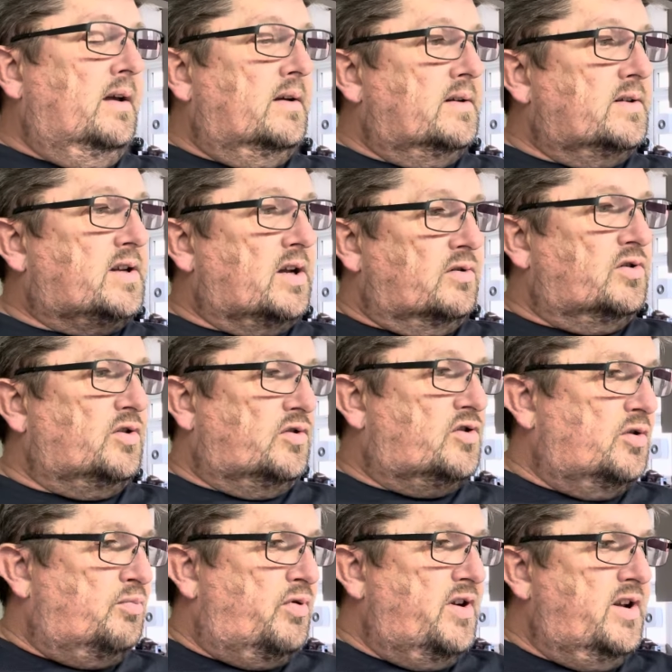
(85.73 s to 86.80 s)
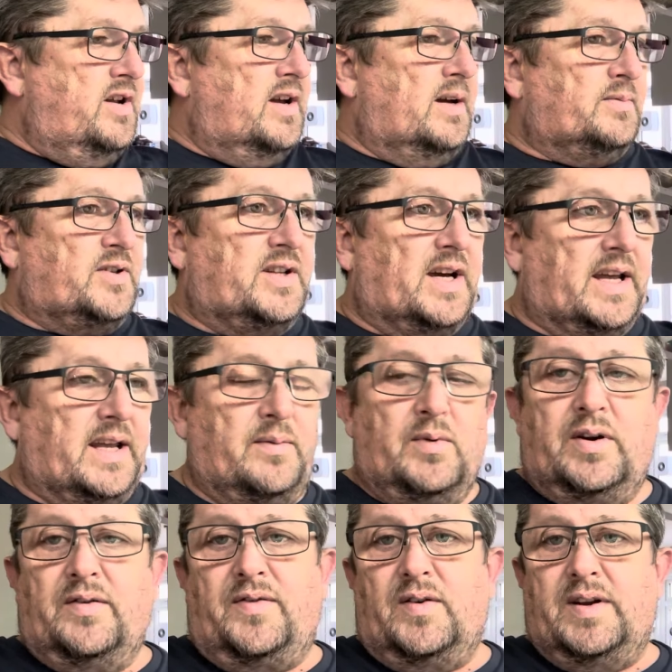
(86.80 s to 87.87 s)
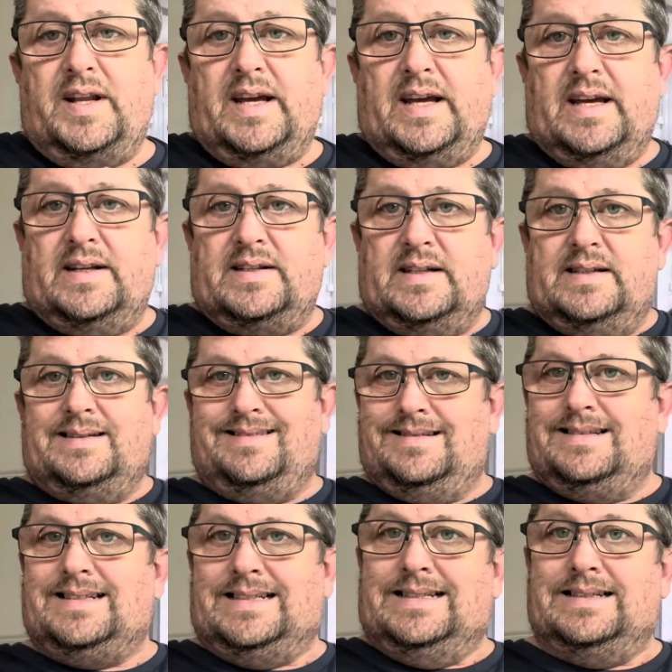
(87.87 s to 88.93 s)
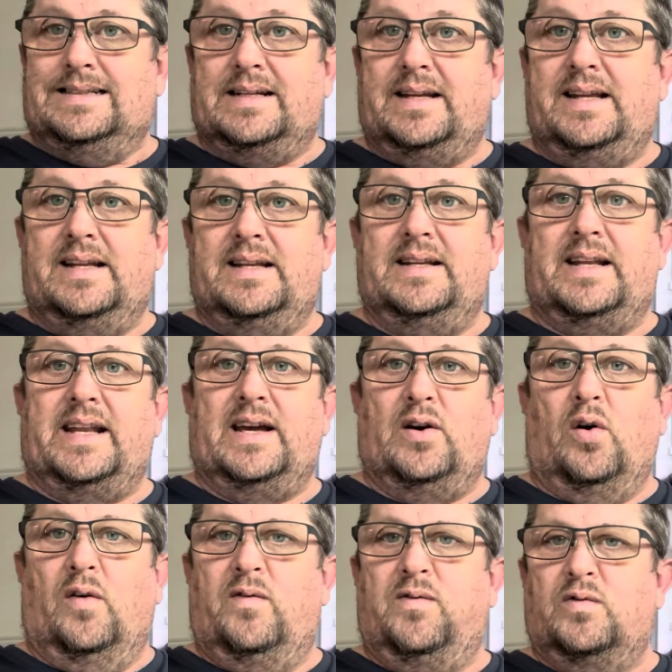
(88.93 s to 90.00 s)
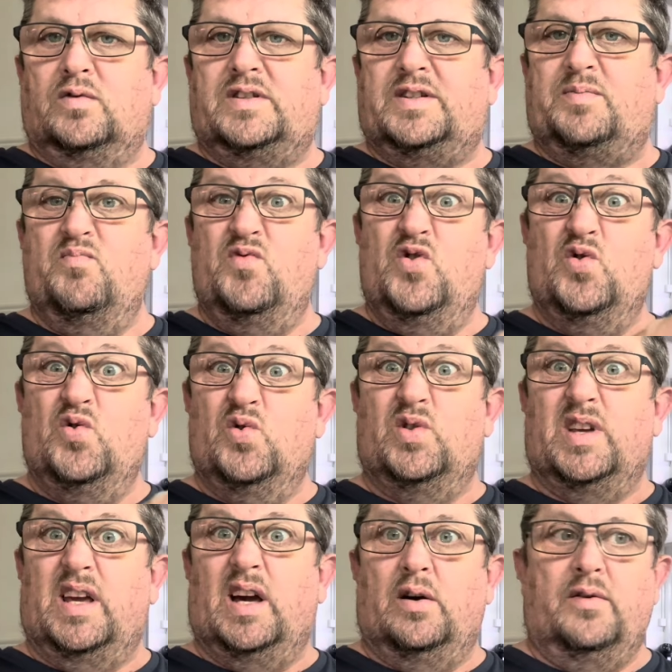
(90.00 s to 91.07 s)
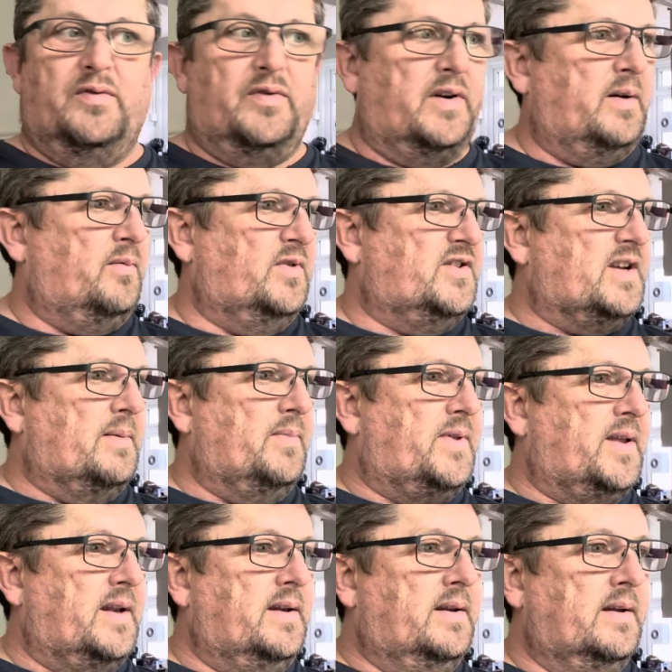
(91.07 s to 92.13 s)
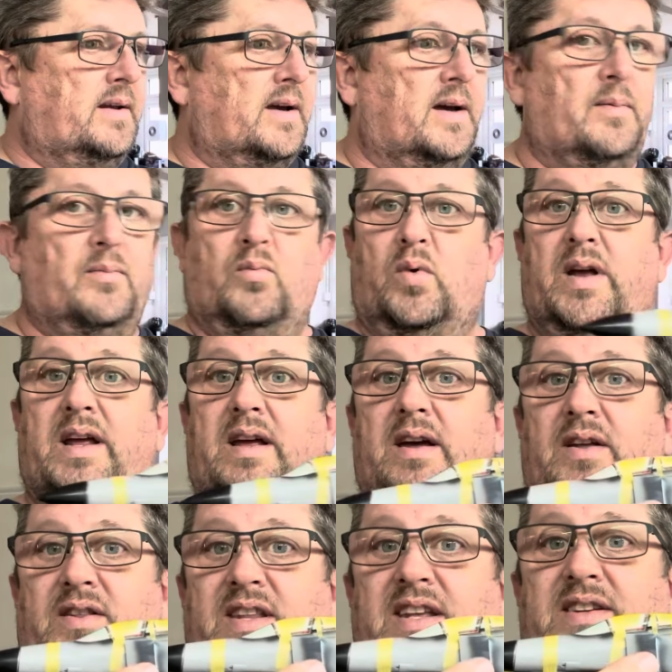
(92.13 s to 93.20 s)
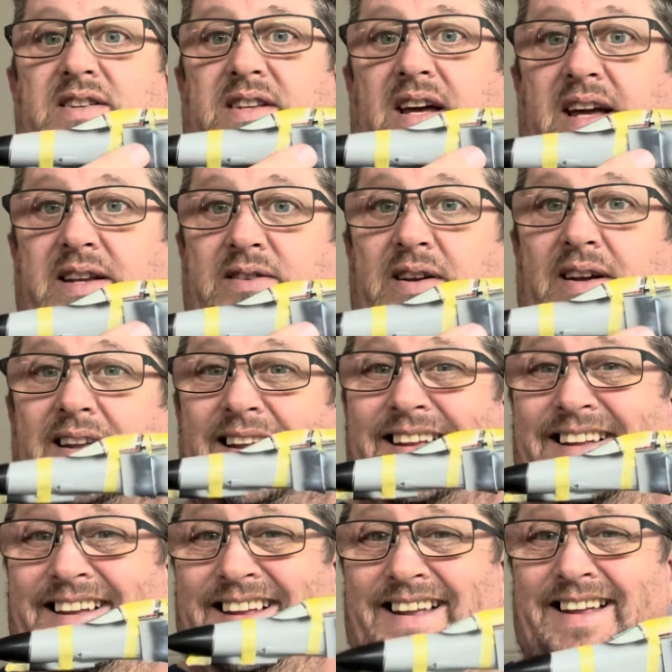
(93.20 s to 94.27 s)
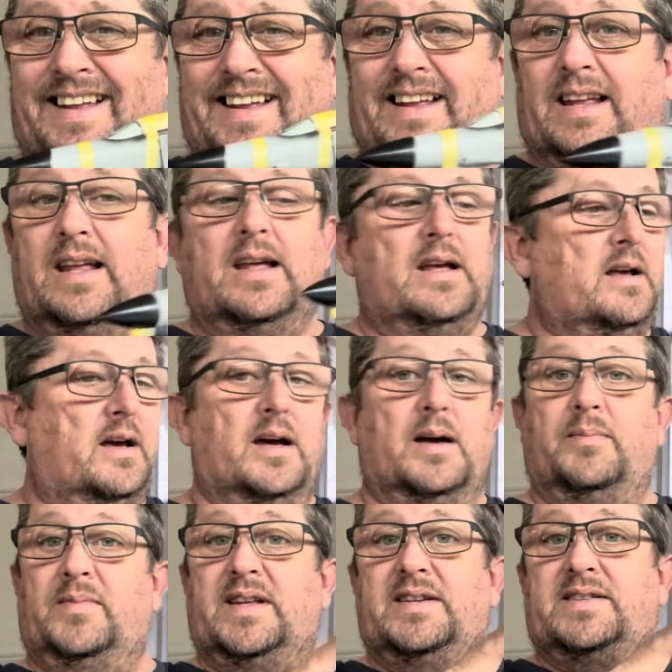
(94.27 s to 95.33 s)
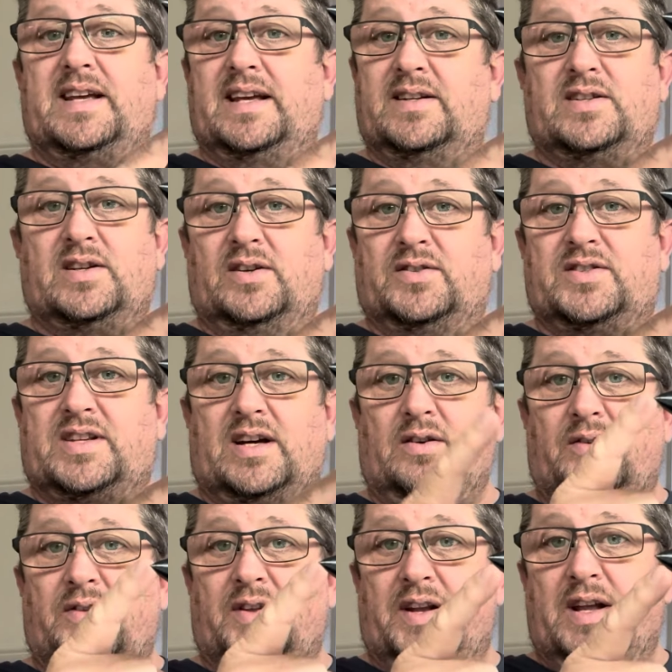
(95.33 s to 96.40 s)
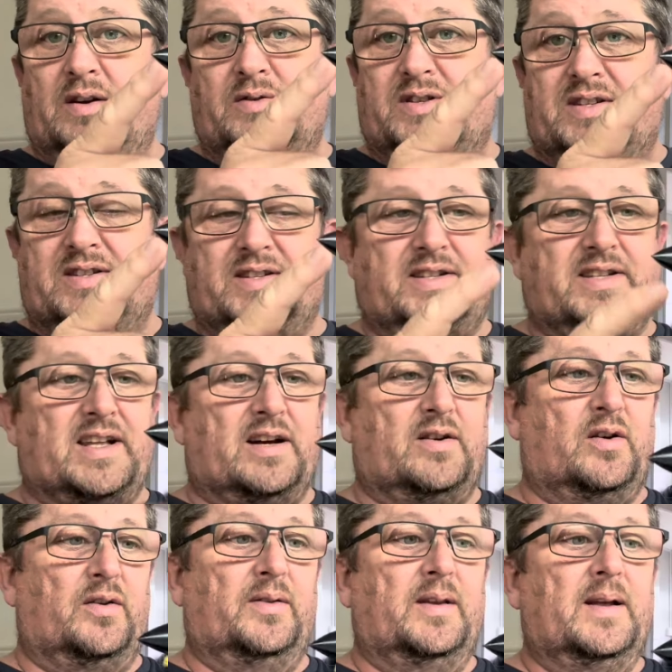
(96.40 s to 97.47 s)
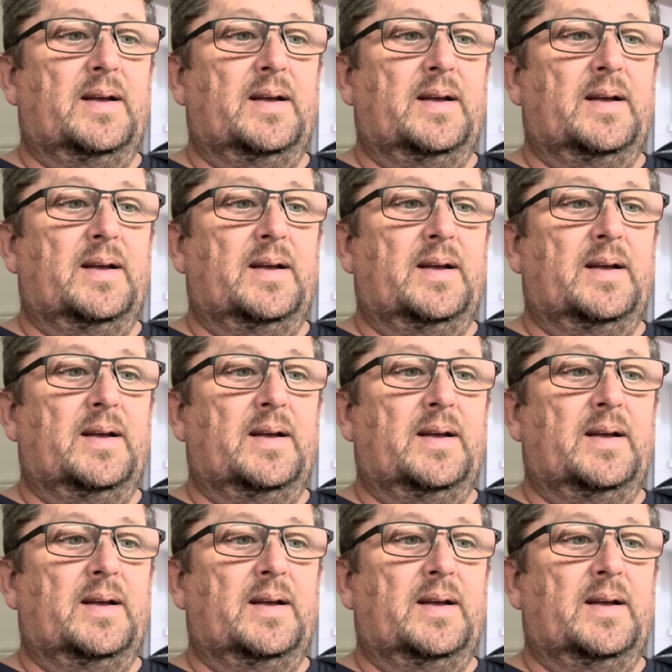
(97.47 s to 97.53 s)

So to bring you up to date, when I find out how to cut the end of that off or just music over it with something, we're at this stage. These tanks aren't stuck on, the noses are stuck on.